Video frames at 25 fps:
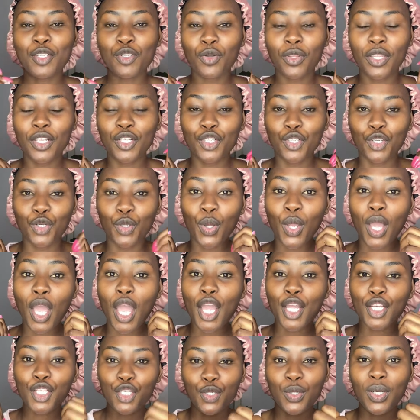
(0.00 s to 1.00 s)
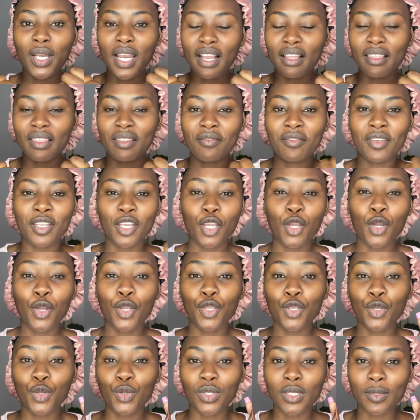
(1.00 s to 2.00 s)
sure that you do like the video,
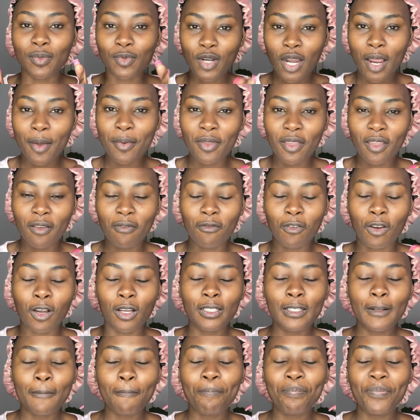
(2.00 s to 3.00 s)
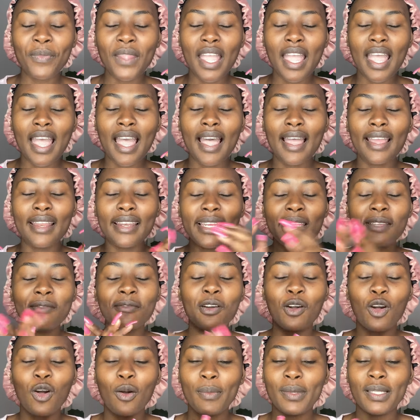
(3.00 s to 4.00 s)
you subscribe if you have not. And leave a
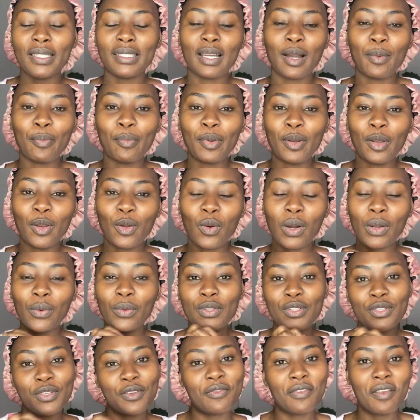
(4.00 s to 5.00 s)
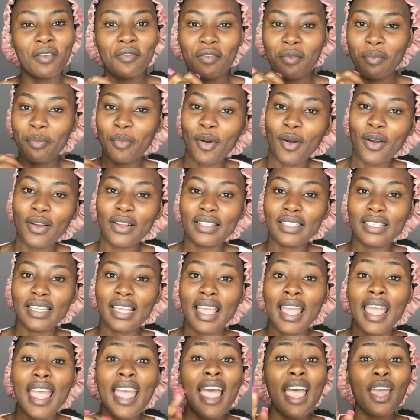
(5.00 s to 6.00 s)
comment down below. What was your favorite part?
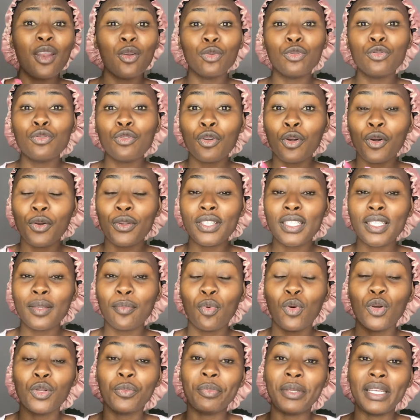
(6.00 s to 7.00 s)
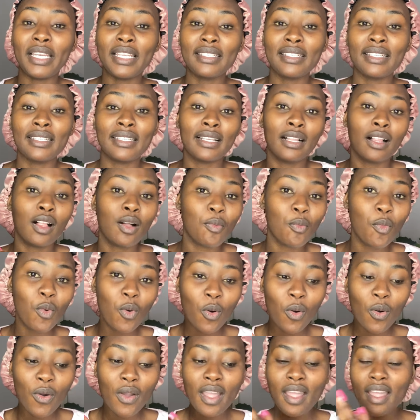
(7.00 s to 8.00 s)
And also go and support Bella's Adele
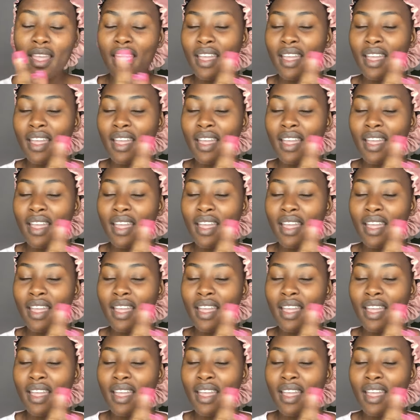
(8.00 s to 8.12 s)
Amore.